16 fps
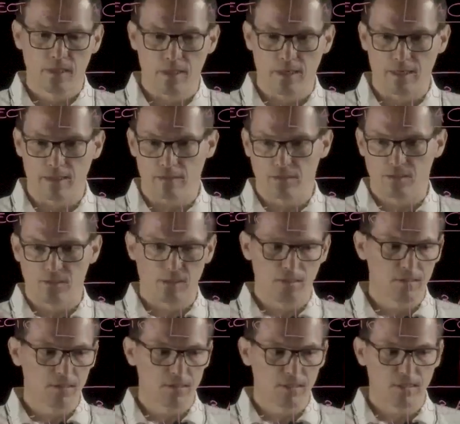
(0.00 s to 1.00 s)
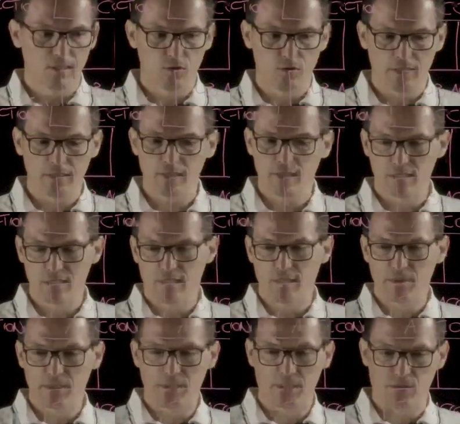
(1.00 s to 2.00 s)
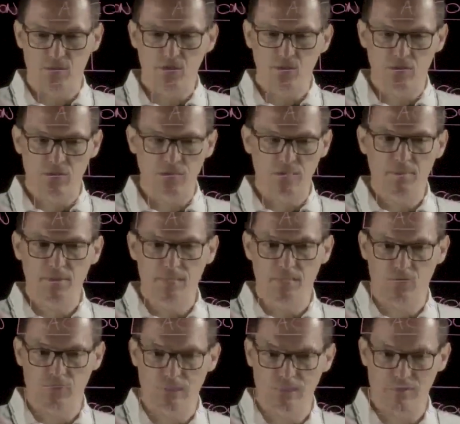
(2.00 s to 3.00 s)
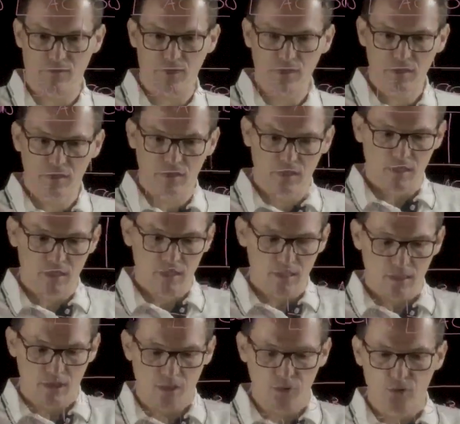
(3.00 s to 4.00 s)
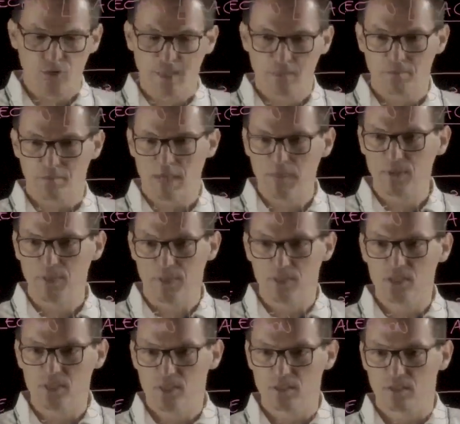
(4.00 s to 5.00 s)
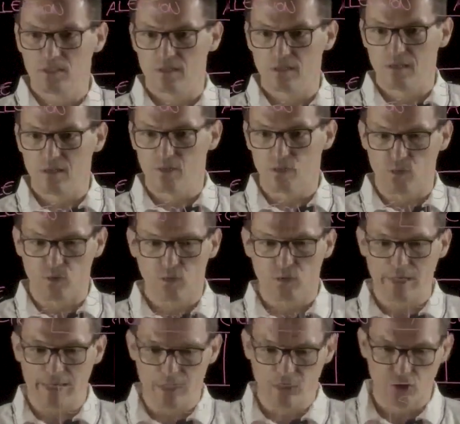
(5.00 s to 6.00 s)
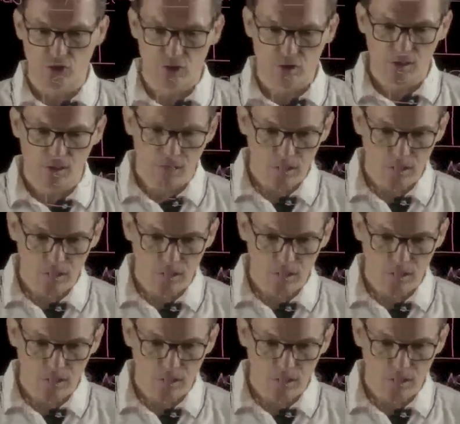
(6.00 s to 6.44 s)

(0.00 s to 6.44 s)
And in the sub-account, on the sub-account level, you can map this role collection